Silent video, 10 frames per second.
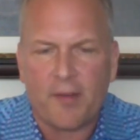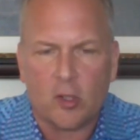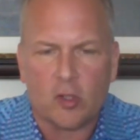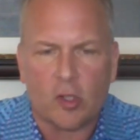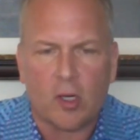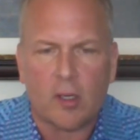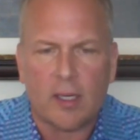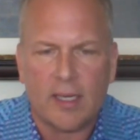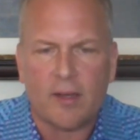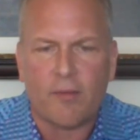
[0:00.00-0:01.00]

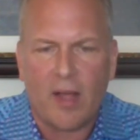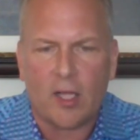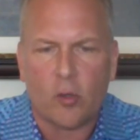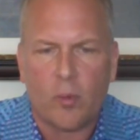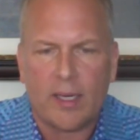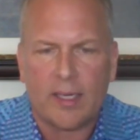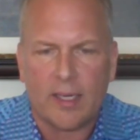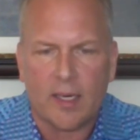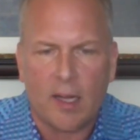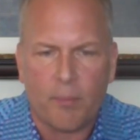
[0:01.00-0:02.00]
filter in
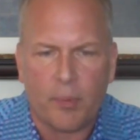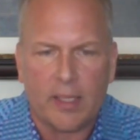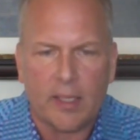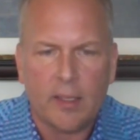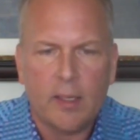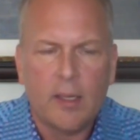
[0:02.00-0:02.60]
evaluating a company